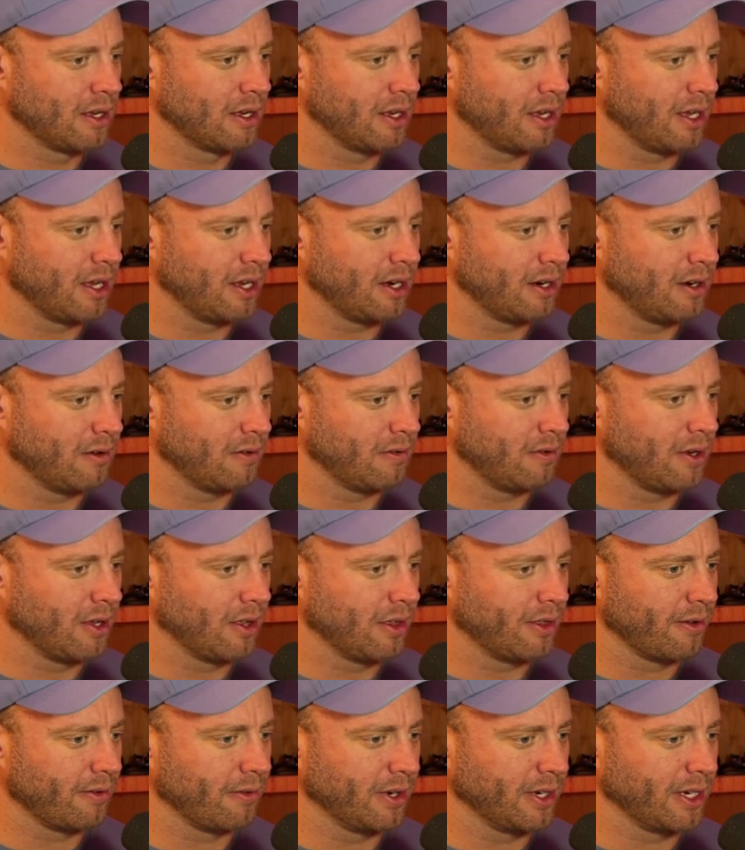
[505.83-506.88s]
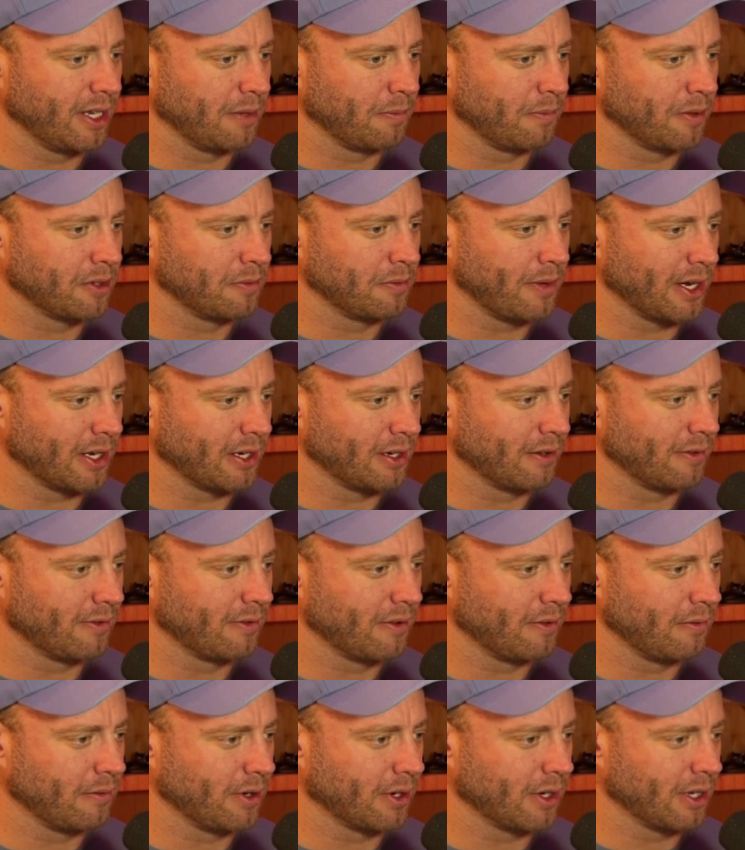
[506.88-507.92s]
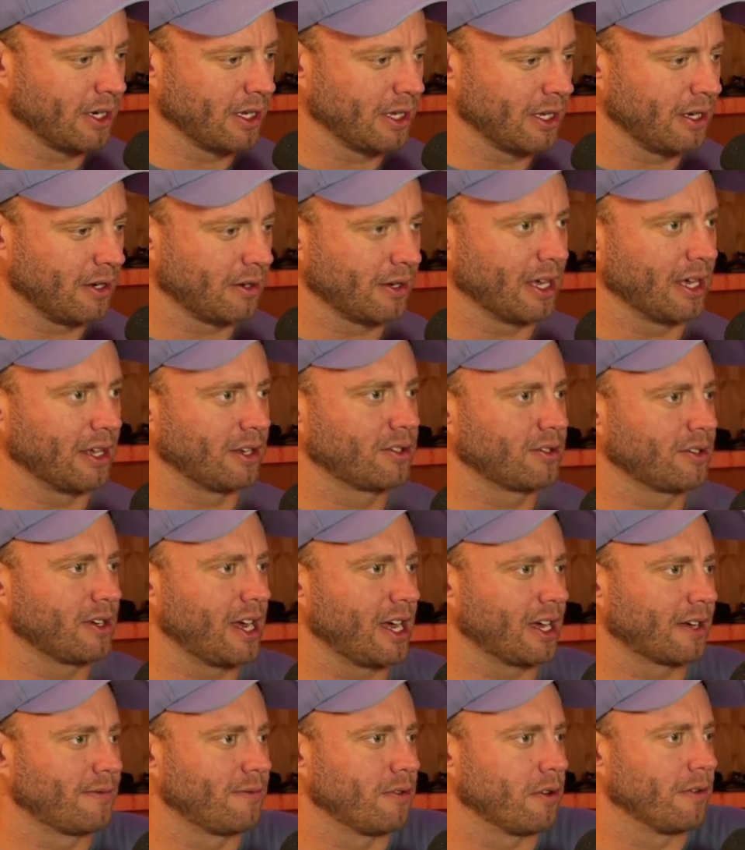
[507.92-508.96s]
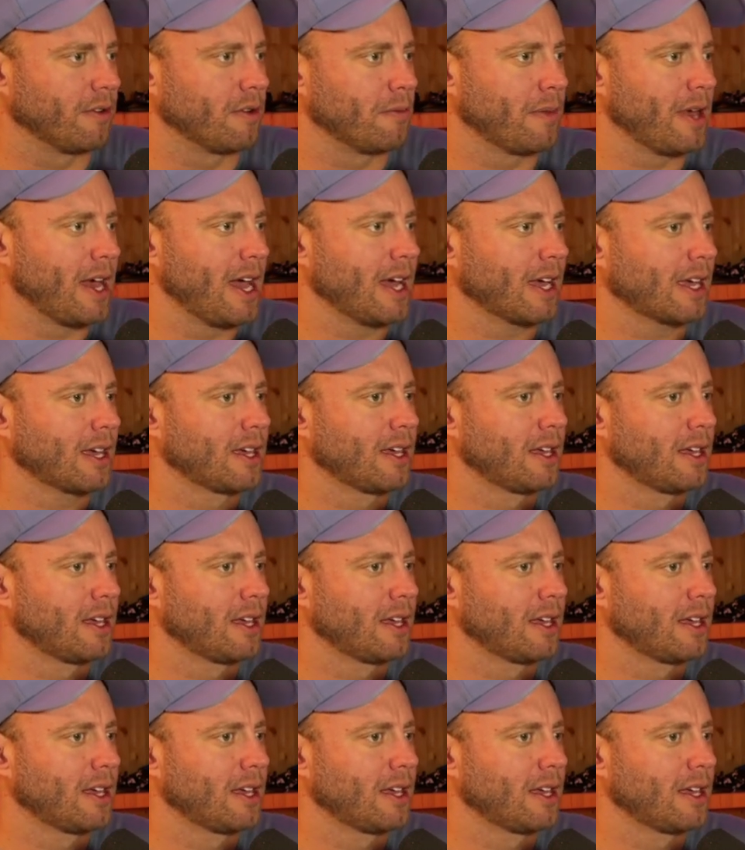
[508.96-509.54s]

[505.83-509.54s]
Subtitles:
I don't want 3D perspective. So we're going to, okay, track forward and back.